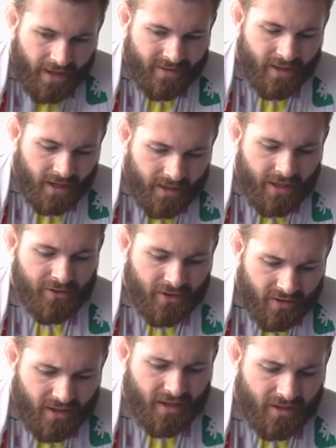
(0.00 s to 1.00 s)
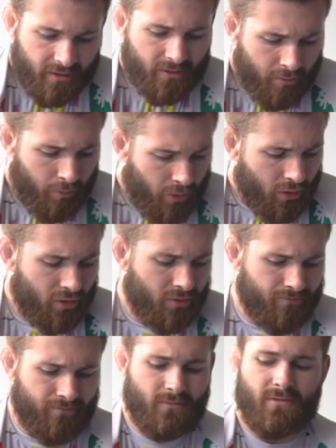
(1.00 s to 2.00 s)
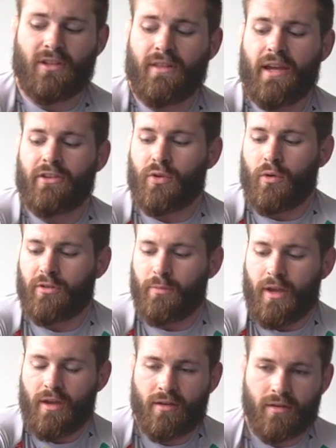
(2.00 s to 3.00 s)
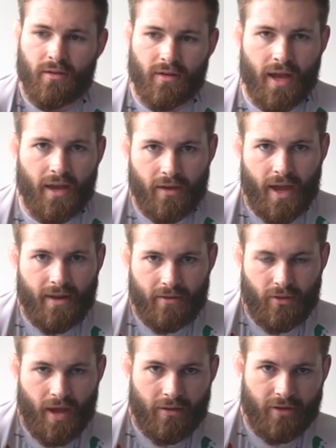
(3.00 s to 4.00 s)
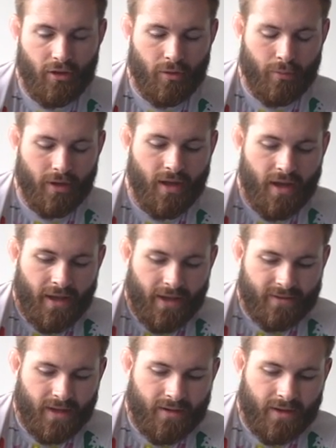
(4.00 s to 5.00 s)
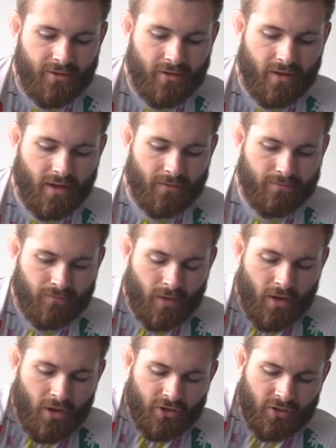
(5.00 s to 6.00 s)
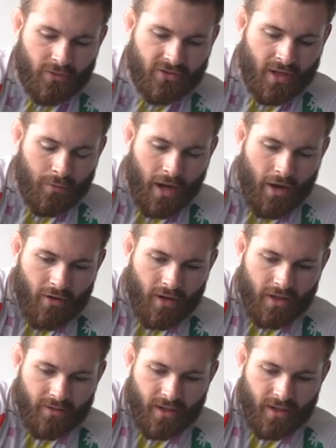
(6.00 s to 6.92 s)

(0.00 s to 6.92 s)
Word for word: It's not an easy thing to pull the leg towards me. Okay, you can you can do it, but it's not an easy thing. So instead, what Ariane